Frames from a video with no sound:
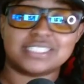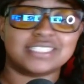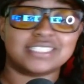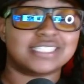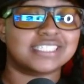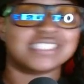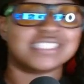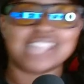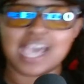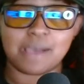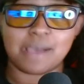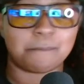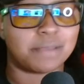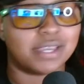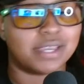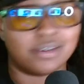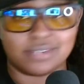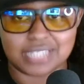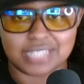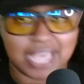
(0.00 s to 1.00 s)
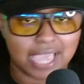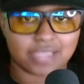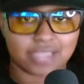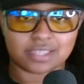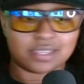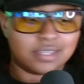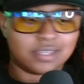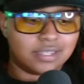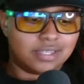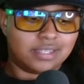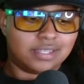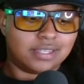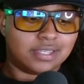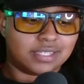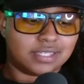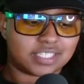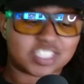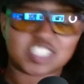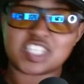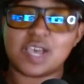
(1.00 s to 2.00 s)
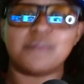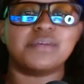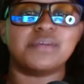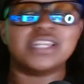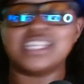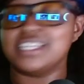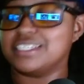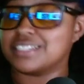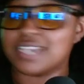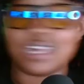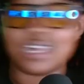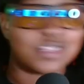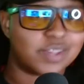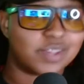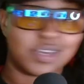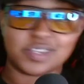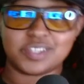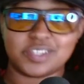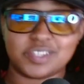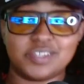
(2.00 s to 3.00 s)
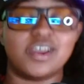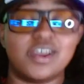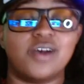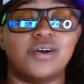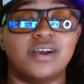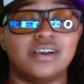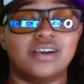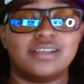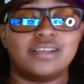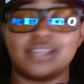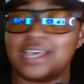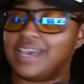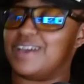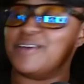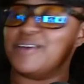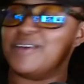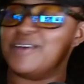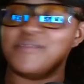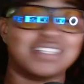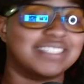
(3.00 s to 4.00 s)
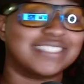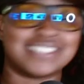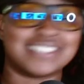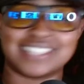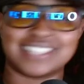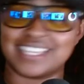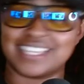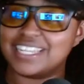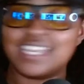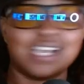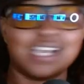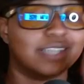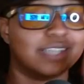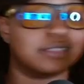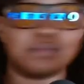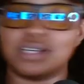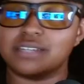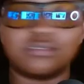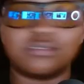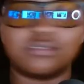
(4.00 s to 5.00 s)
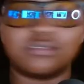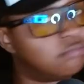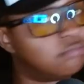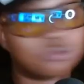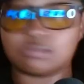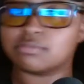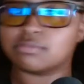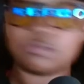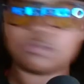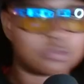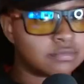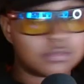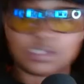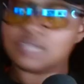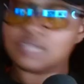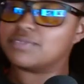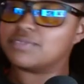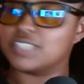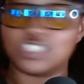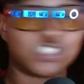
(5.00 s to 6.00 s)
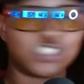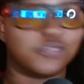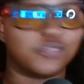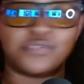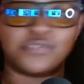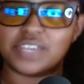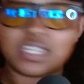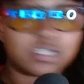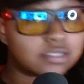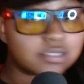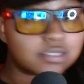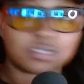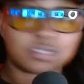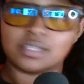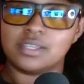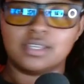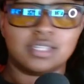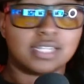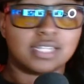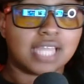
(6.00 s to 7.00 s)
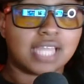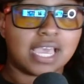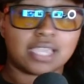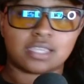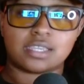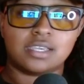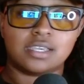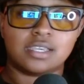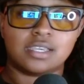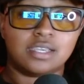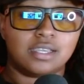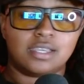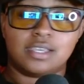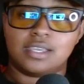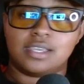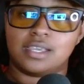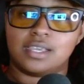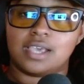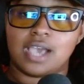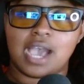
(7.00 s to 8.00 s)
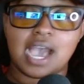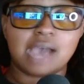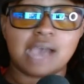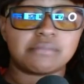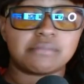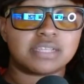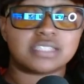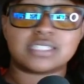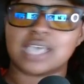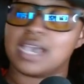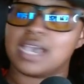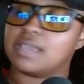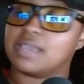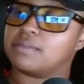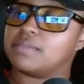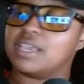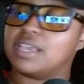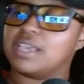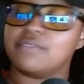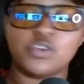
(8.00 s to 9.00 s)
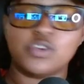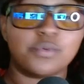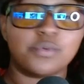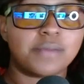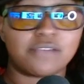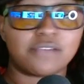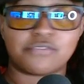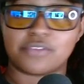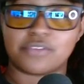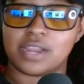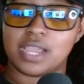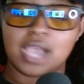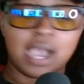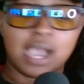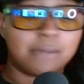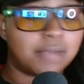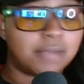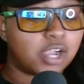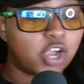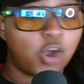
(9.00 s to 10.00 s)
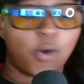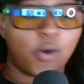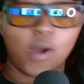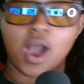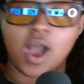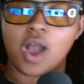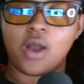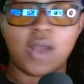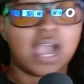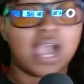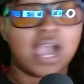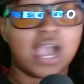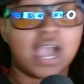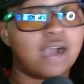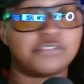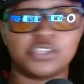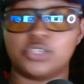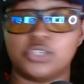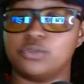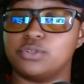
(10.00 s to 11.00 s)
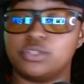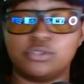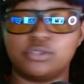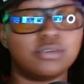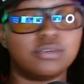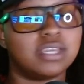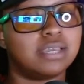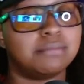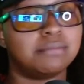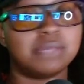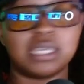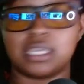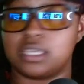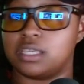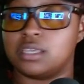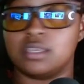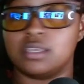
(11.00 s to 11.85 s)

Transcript: is not built like some of these other, you know, I don't want to just say Leos, but the shoe fits. Like, I'm the type, if you my friend, I'm going to go all out for you. Do you hear me?